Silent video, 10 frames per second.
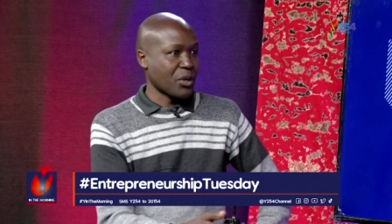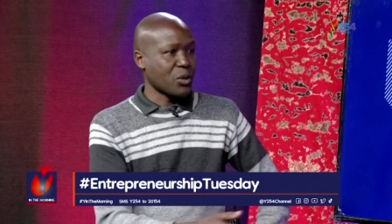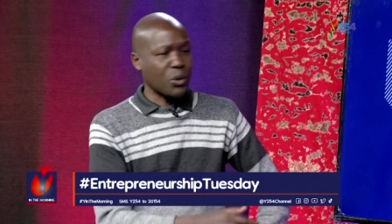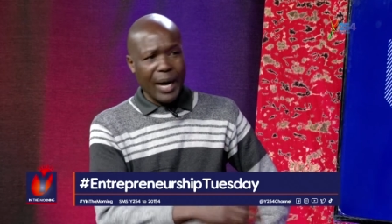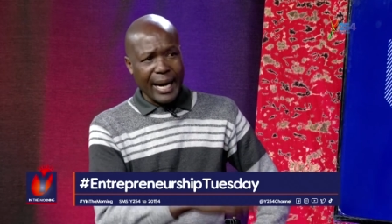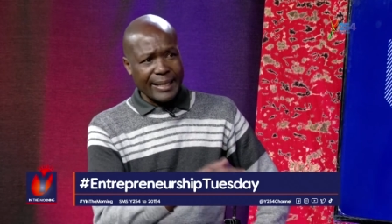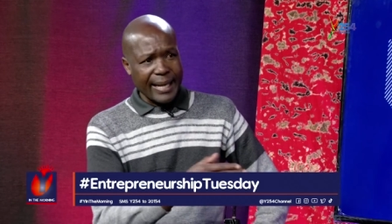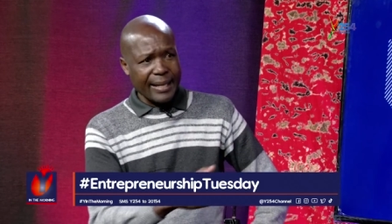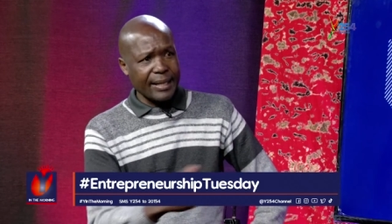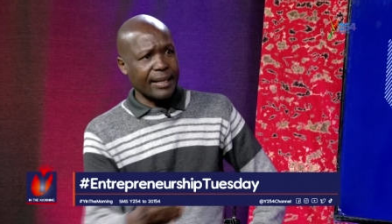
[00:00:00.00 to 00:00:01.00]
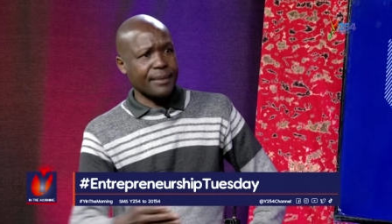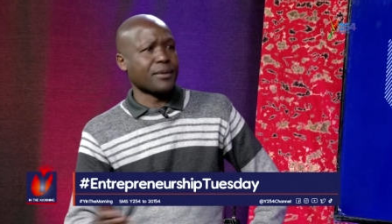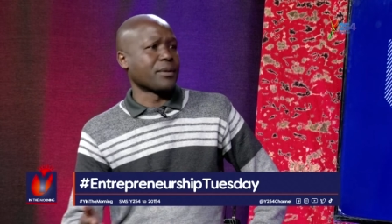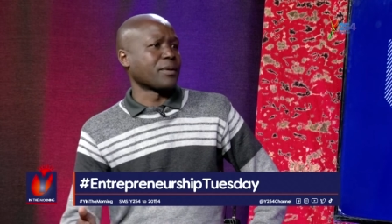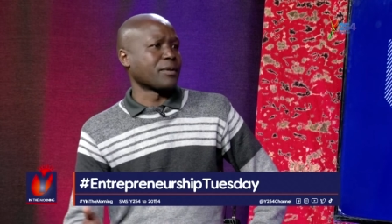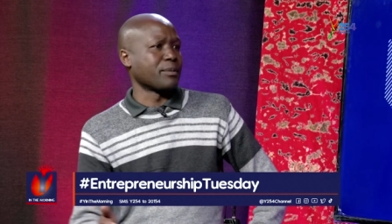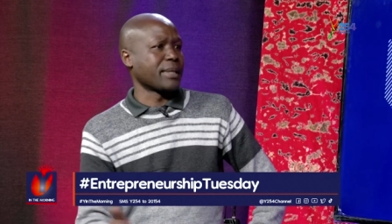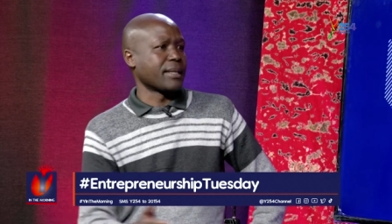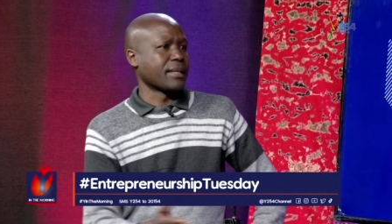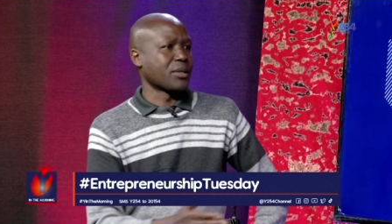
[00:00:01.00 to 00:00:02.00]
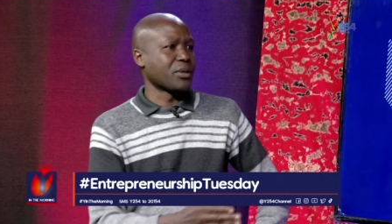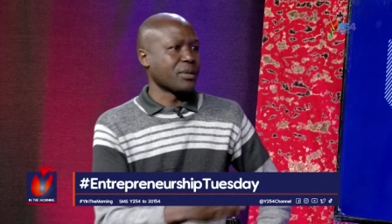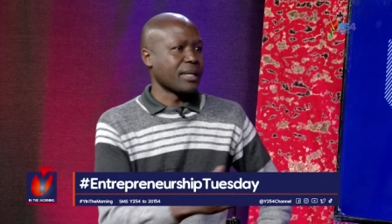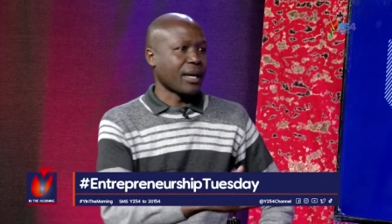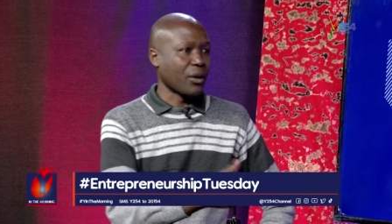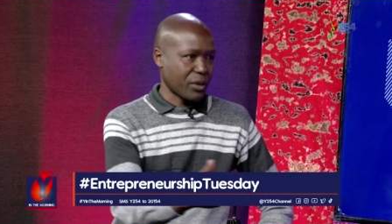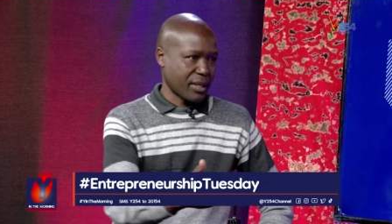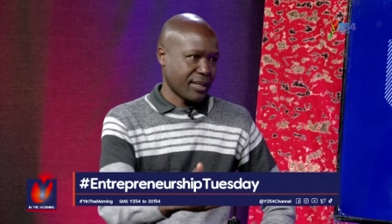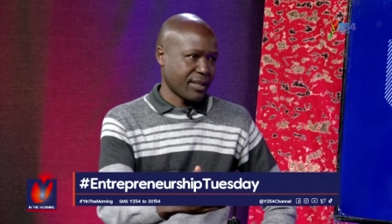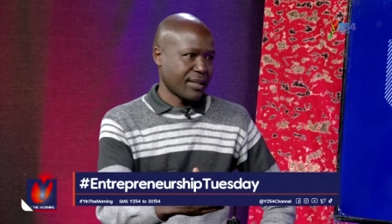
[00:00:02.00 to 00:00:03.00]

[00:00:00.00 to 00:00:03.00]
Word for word: Mm-hmm. So at end level of business, you need a coach.